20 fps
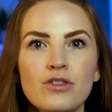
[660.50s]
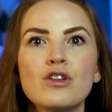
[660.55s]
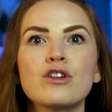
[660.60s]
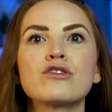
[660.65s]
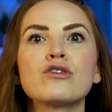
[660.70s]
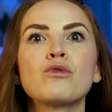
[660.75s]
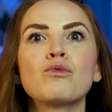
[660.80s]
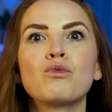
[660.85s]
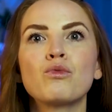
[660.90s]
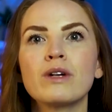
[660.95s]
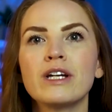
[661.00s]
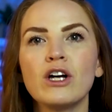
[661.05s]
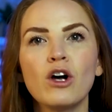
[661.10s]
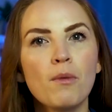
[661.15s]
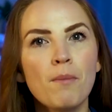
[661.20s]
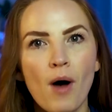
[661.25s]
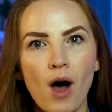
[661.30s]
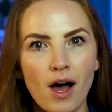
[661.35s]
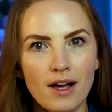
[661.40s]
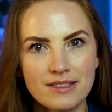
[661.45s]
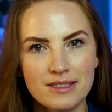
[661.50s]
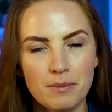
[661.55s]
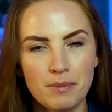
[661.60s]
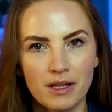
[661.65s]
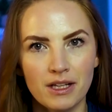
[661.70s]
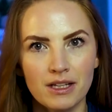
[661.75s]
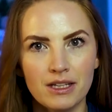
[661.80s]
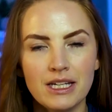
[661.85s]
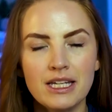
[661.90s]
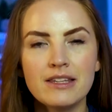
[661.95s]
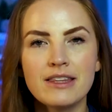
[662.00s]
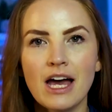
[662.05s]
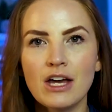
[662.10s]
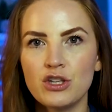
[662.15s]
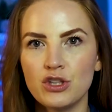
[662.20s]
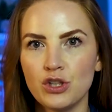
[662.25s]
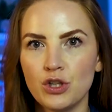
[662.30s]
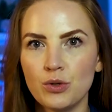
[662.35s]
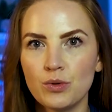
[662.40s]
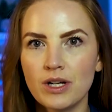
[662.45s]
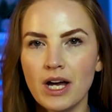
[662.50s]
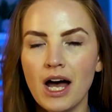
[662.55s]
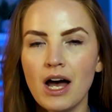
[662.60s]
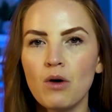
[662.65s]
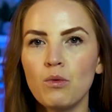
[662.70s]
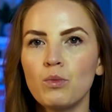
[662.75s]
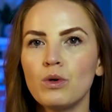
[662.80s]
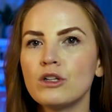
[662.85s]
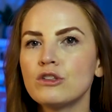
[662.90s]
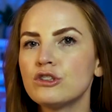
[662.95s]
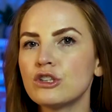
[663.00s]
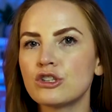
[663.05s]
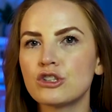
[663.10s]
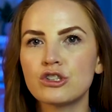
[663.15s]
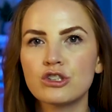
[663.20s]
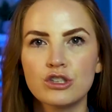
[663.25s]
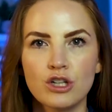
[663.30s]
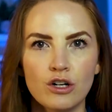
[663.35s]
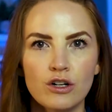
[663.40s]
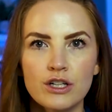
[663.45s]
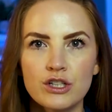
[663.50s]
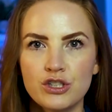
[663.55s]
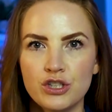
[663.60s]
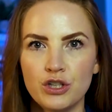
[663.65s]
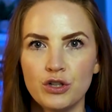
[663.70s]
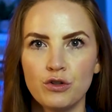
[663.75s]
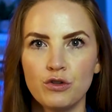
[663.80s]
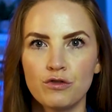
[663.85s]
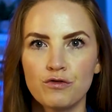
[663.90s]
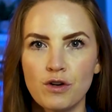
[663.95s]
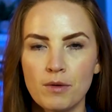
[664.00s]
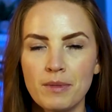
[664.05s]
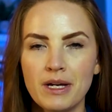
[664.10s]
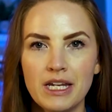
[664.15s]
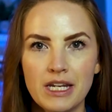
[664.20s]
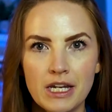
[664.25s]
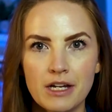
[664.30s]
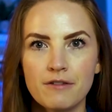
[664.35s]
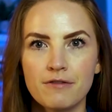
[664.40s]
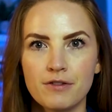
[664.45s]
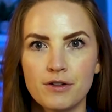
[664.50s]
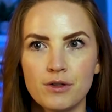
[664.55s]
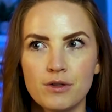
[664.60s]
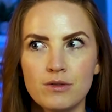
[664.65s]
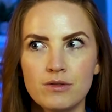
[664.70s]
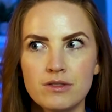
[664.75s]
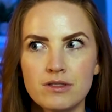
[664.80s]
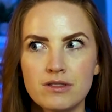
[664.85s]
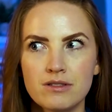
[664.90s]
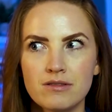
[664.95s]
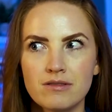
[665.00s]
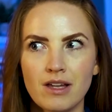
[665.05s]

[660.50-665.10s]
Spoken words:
There's a real possibility that YUKA will discourage you from eating foods